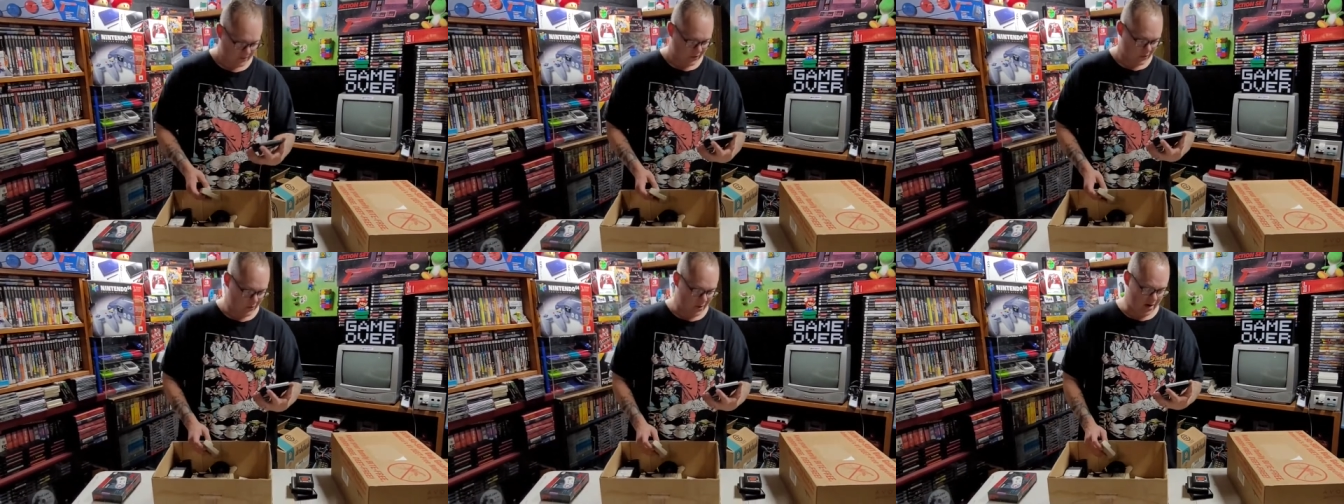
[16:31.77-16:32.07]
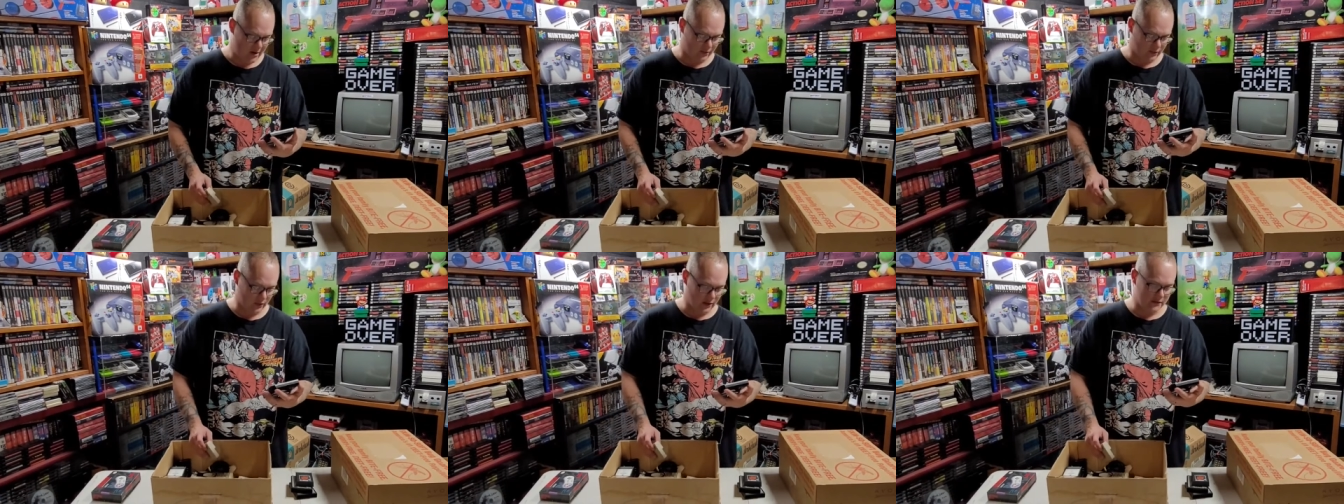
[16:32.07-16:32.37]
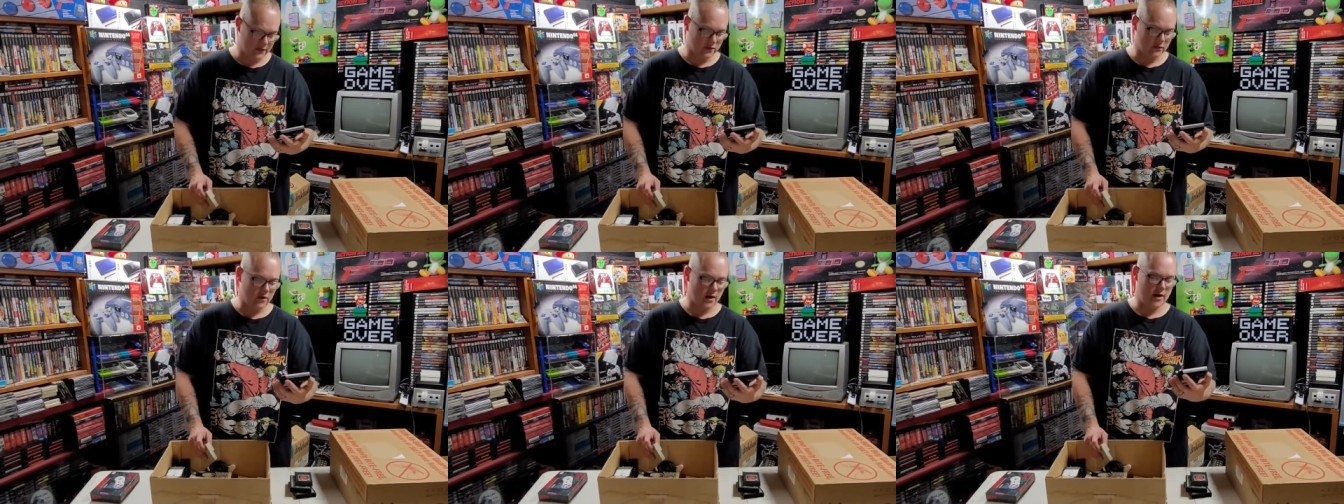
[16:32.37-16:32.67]
We have
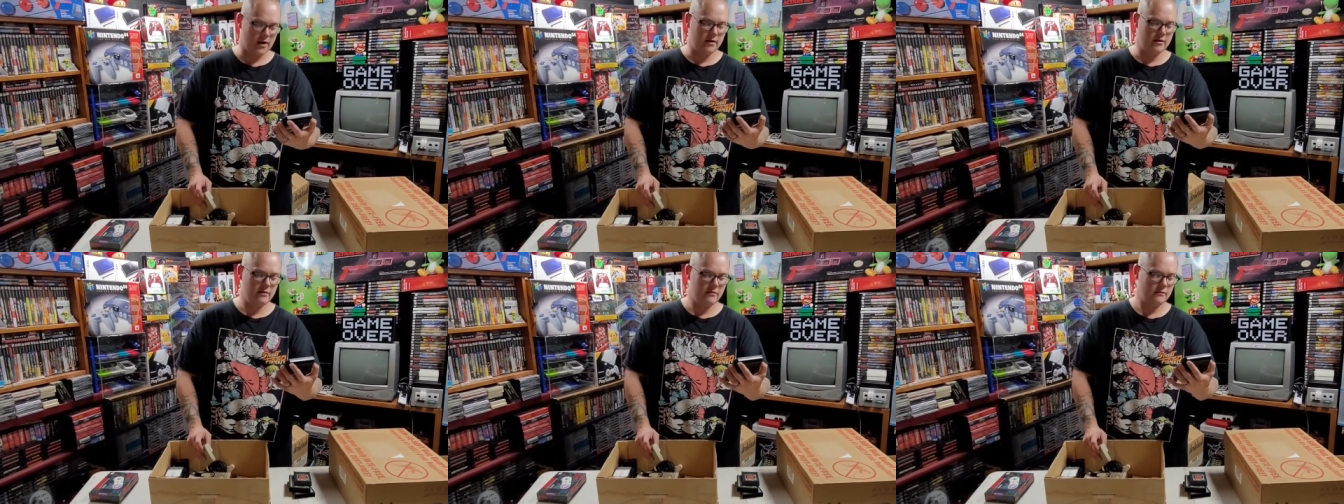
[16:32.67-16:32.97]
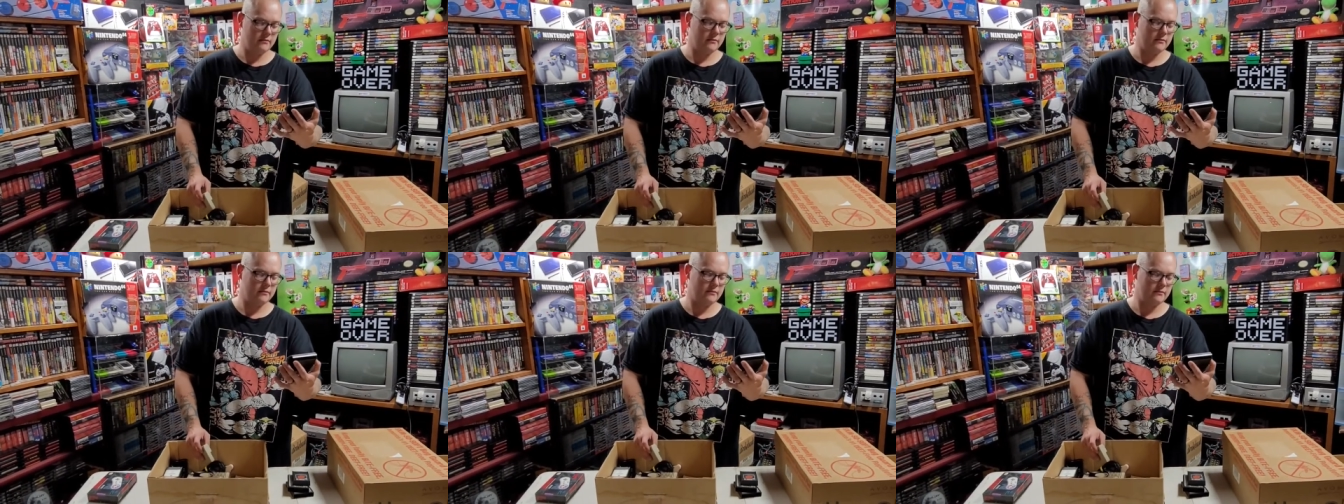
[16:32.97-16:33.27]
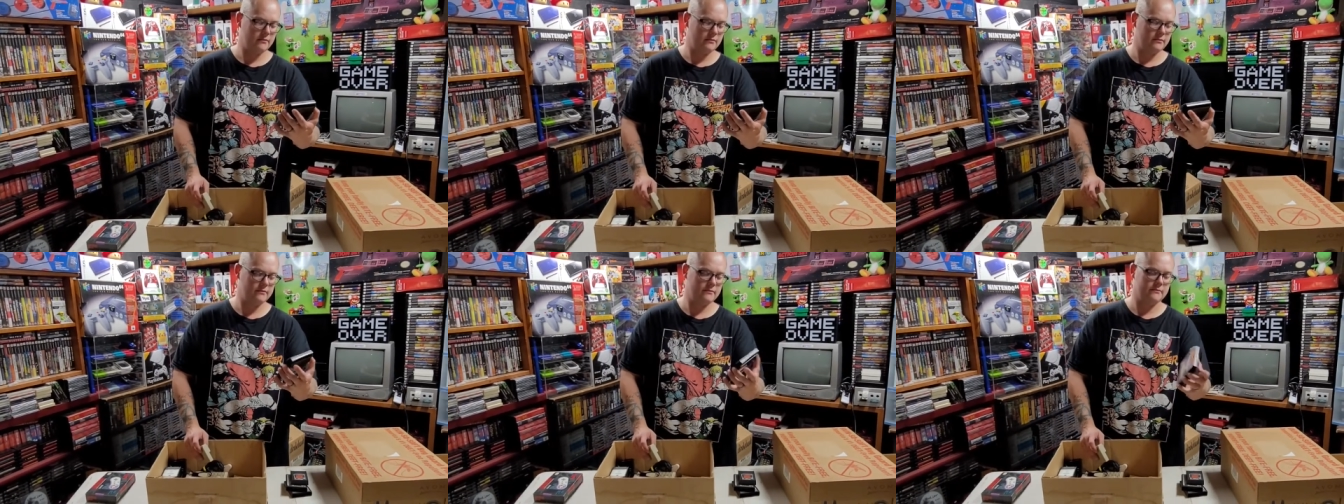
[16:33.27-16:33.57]
River Raid.
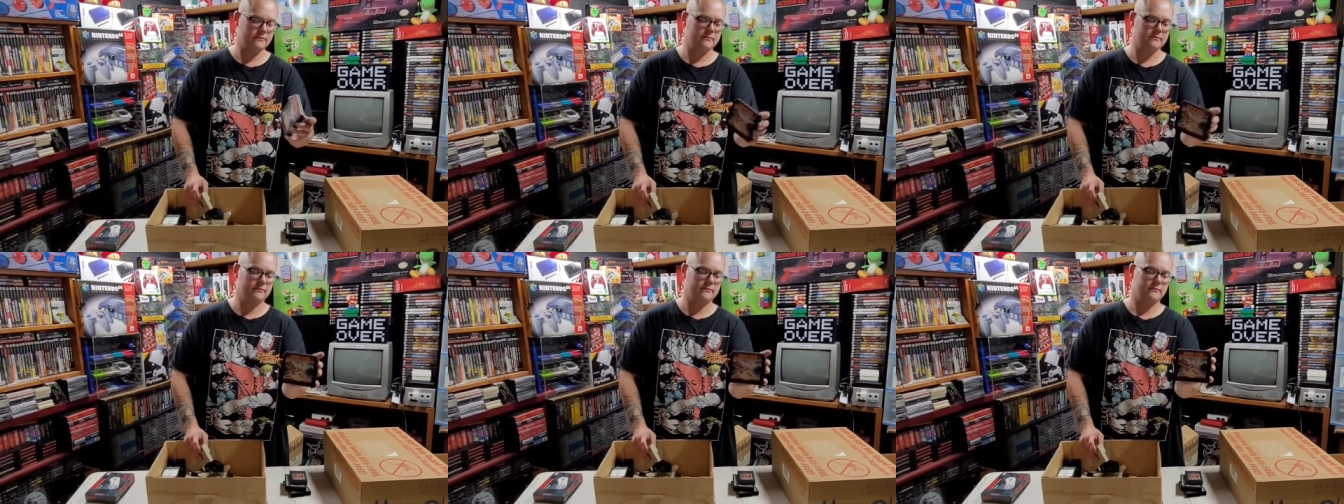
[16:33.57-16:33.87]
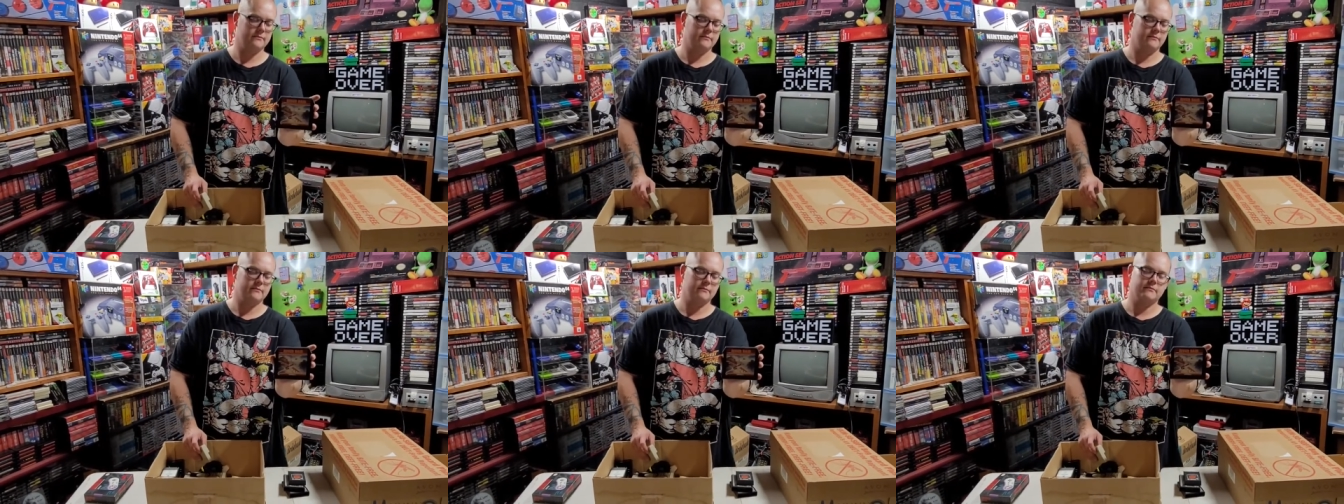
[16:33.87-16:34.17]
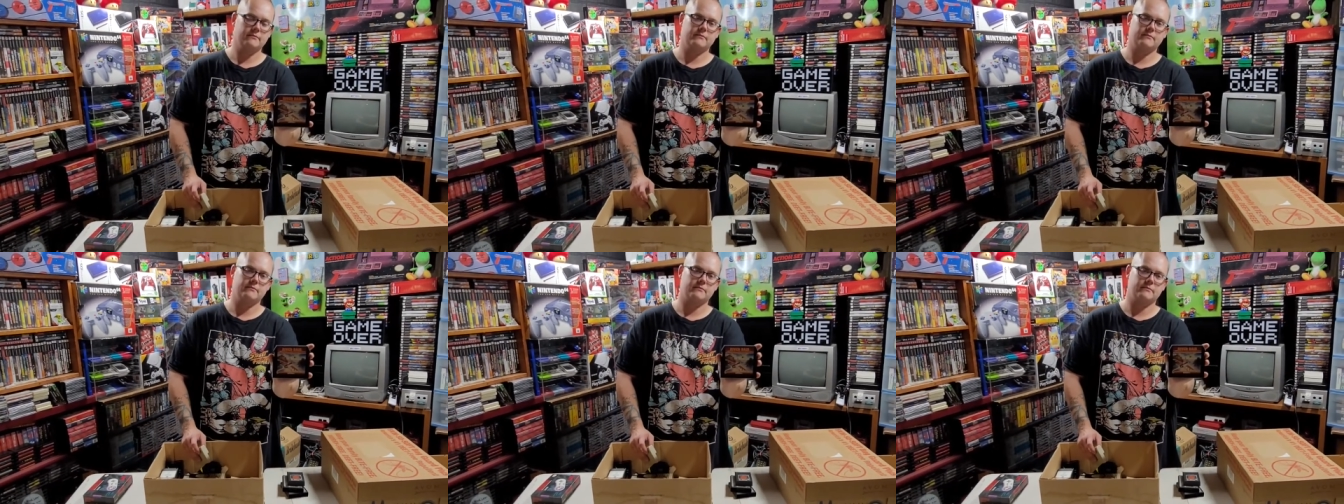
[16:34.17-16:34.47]

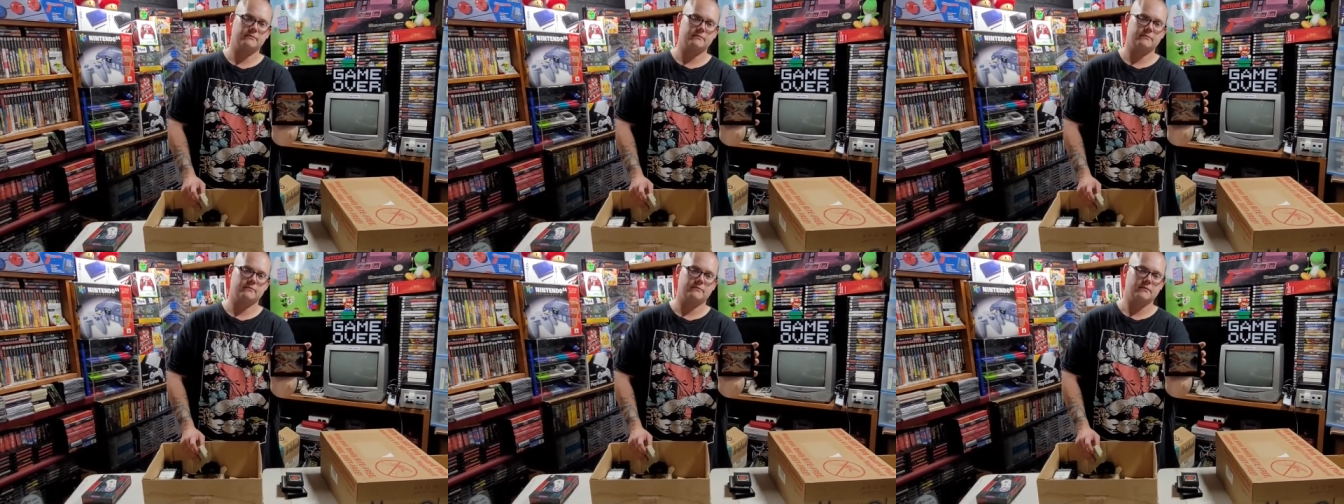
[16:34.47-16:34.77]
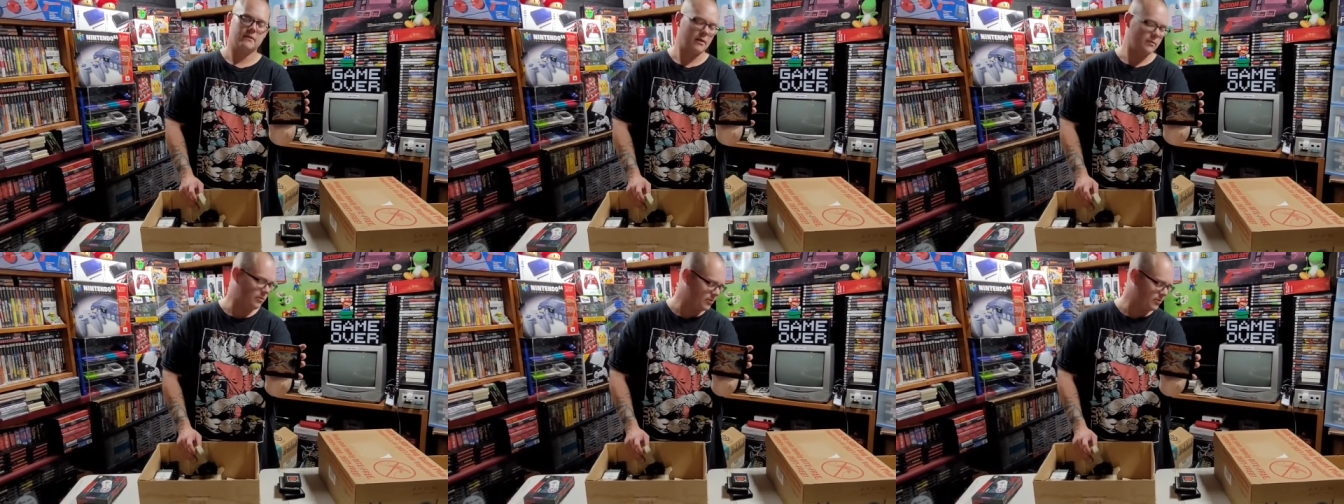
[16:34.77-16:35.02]
I